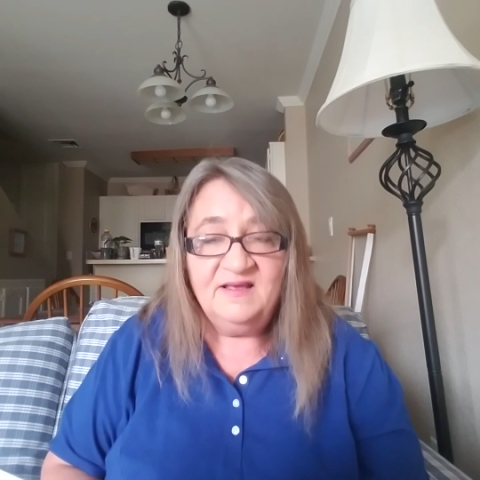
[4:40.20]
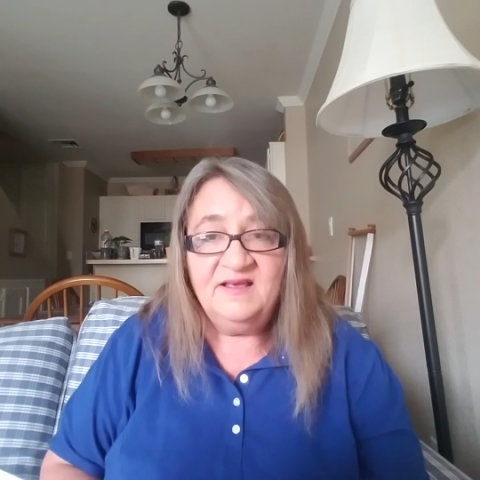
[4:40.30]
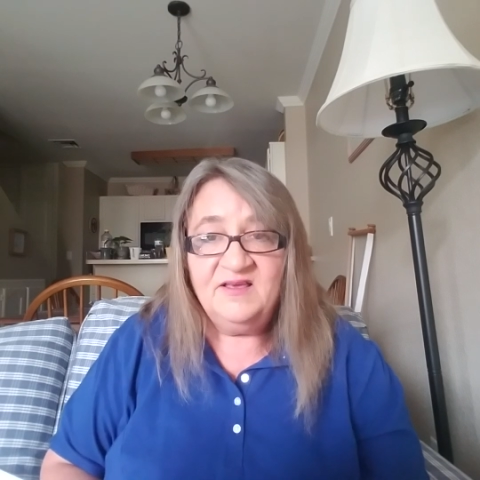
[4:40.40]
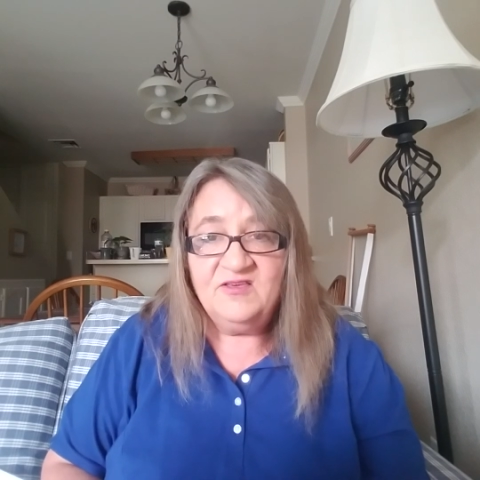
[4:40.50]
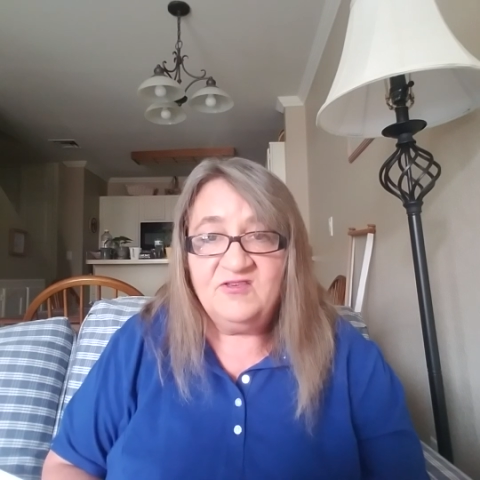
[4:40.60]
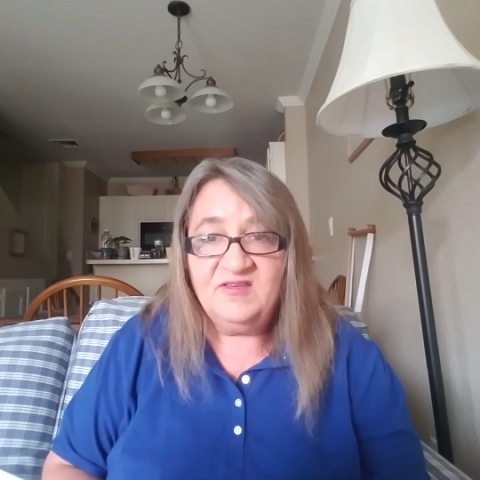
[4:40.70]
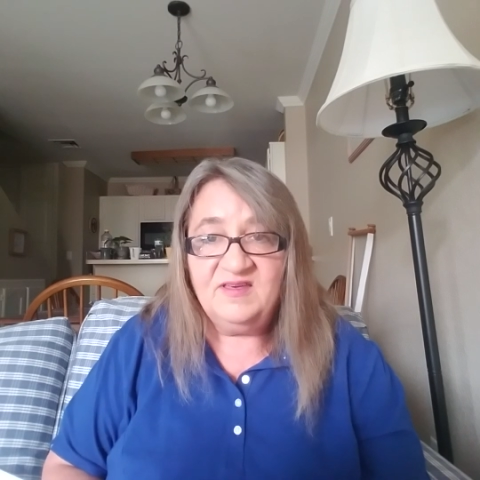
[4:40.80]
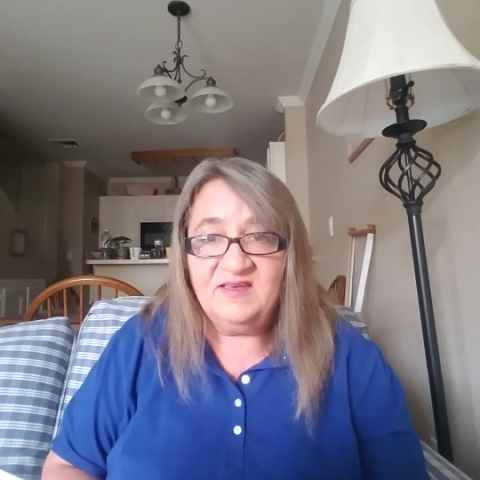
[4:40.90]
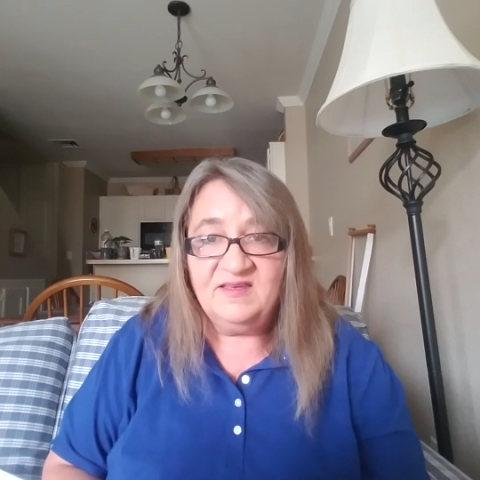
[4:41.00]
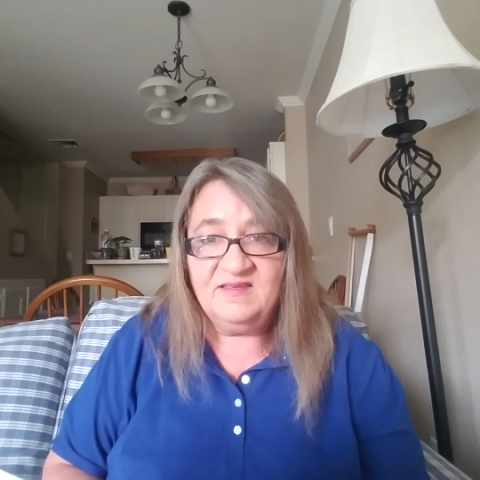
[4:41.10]
She
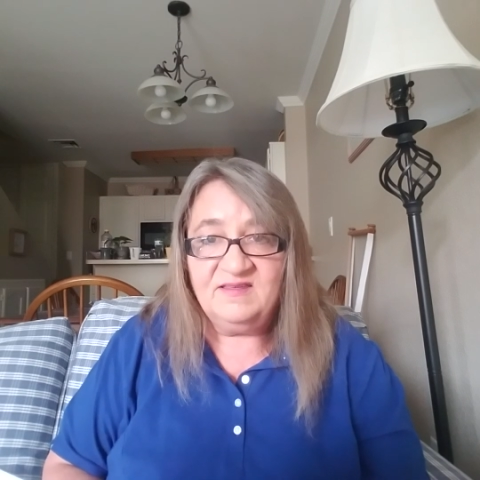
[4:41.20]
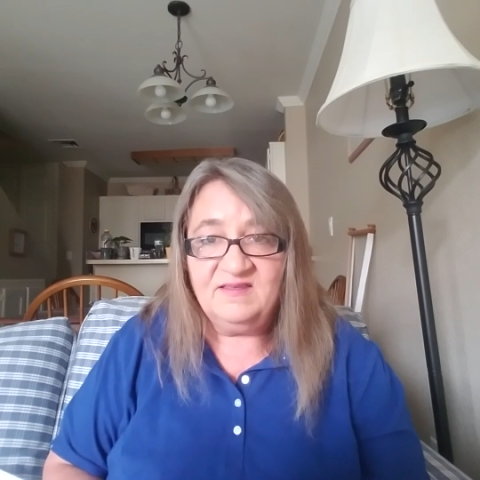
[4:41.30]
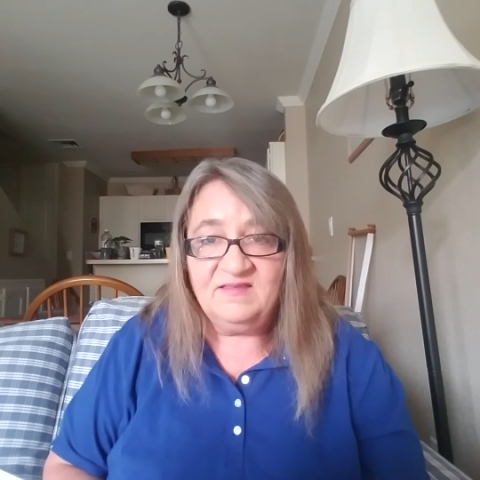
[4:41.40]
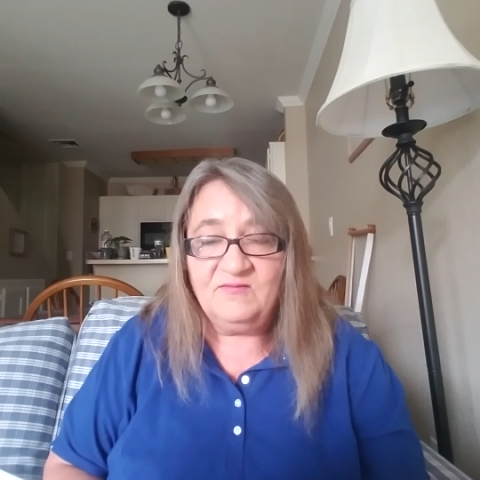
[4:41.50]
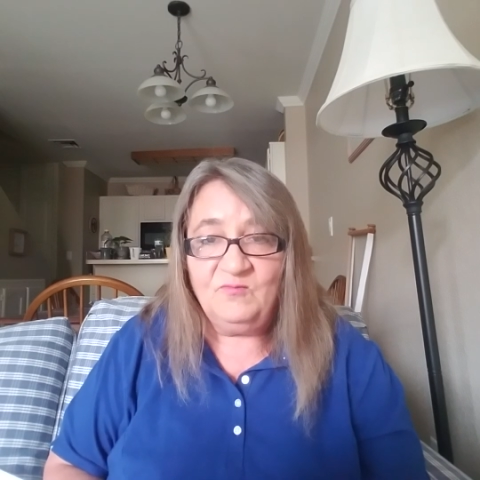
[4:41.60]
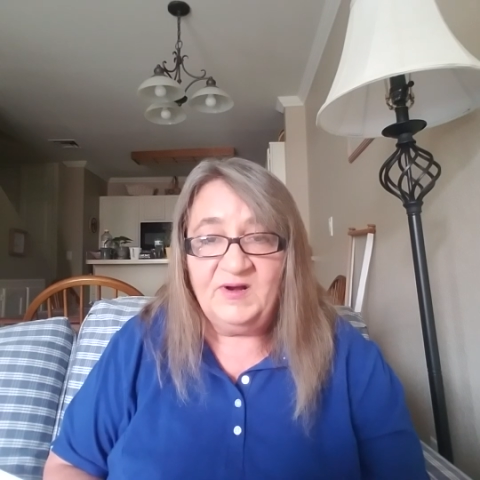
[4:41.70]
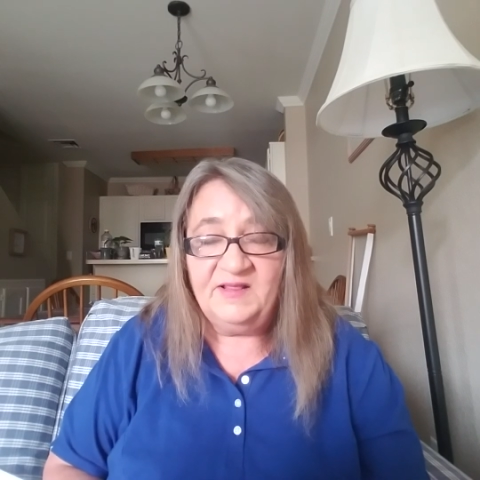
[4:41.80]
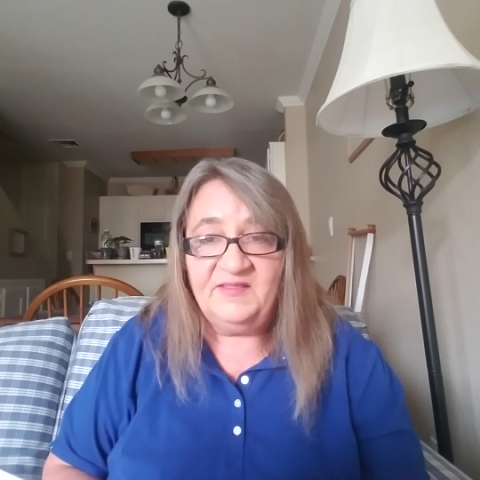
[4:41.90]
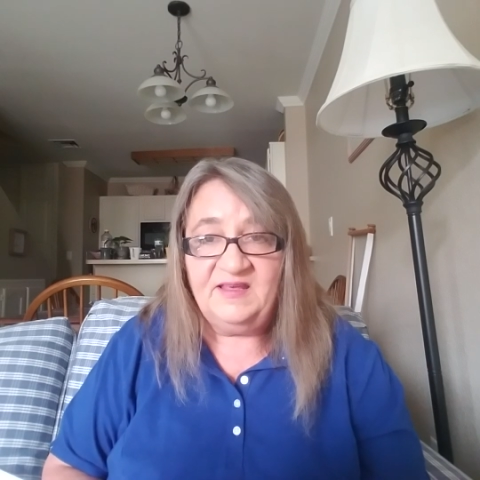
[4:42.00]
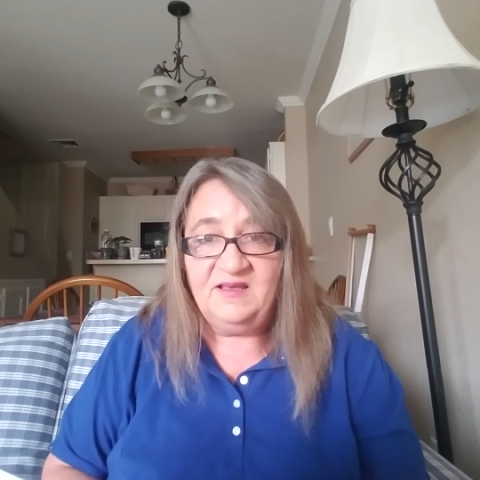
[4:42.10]
is one of
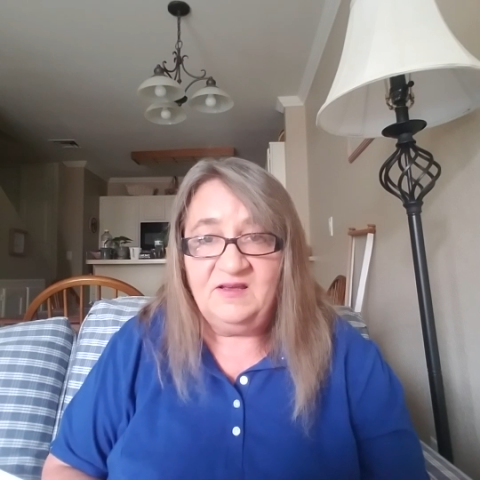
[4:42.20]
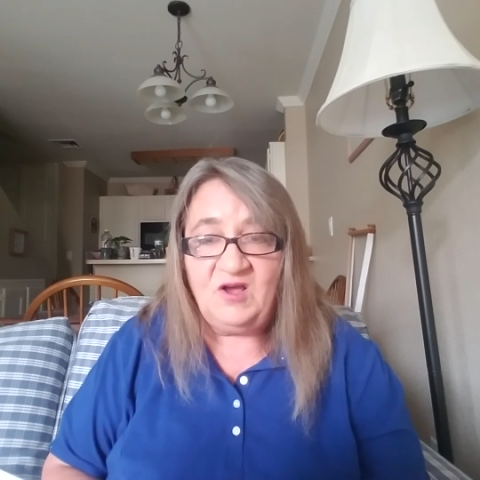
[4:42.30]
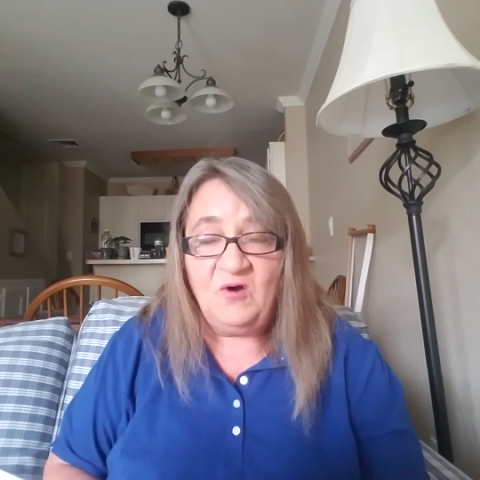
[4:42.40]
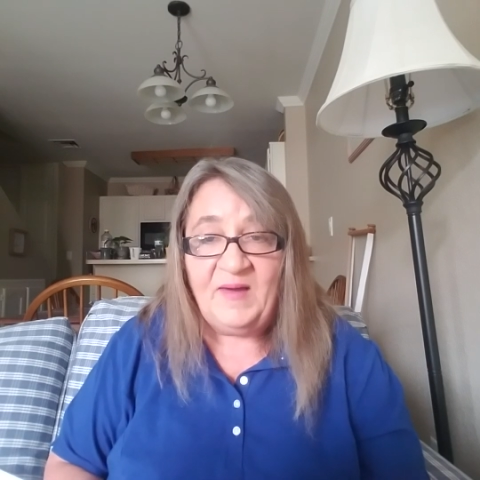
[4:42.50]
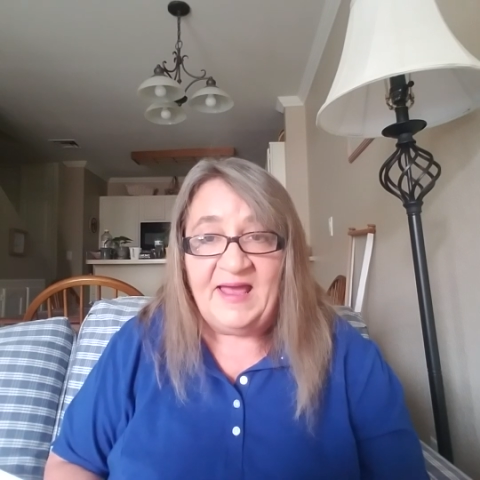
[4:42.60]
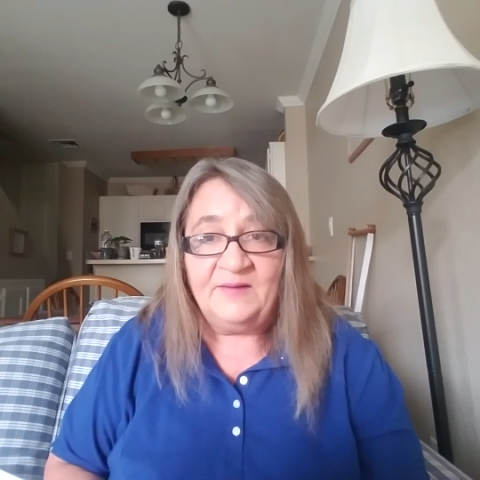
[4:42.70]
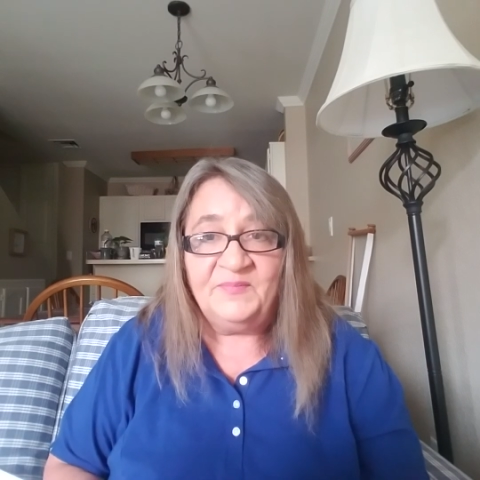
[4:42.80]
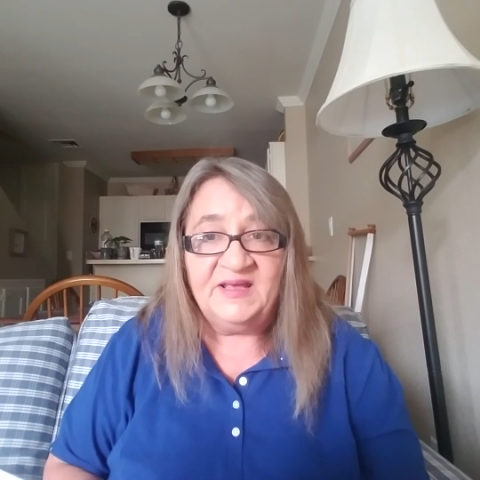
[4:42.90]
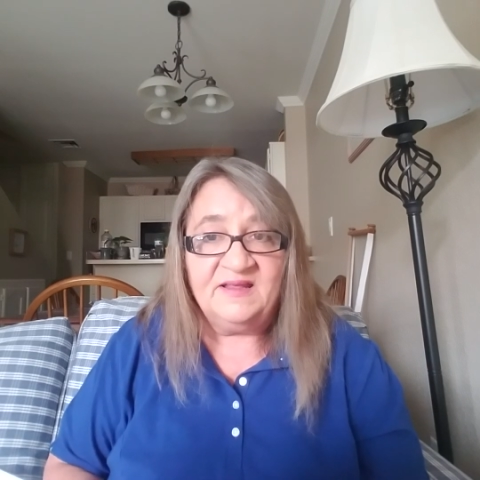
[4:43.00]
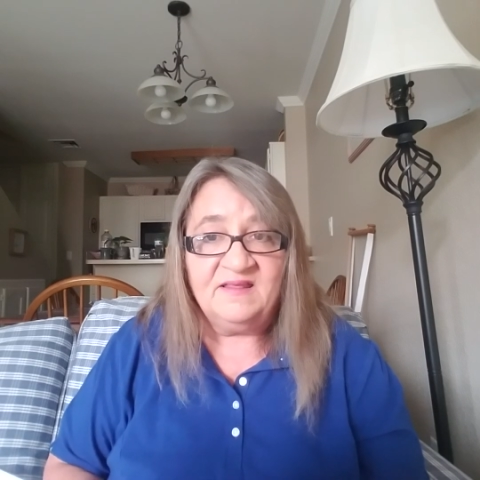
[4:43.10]
the
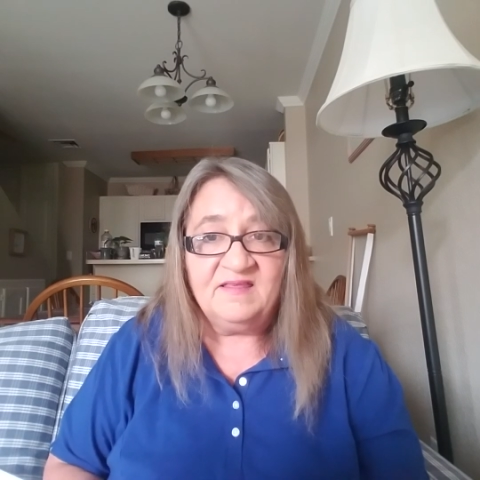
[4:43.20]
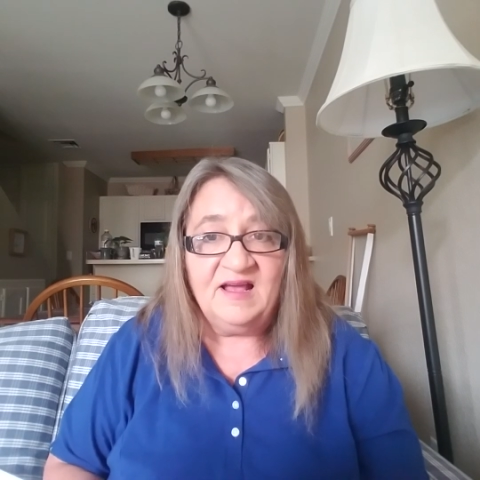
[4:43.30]
co-admins